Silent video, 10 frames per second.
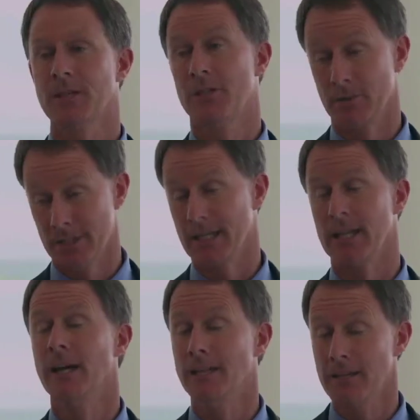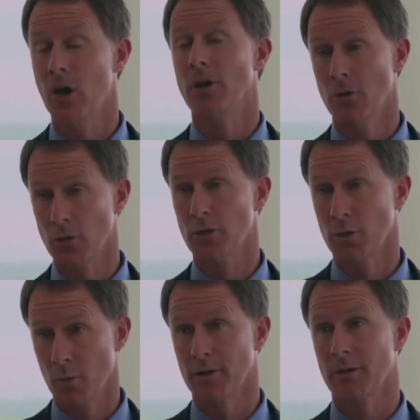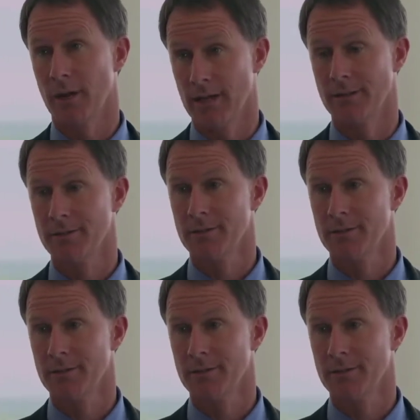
Seriously, I did not know she was one of your clients.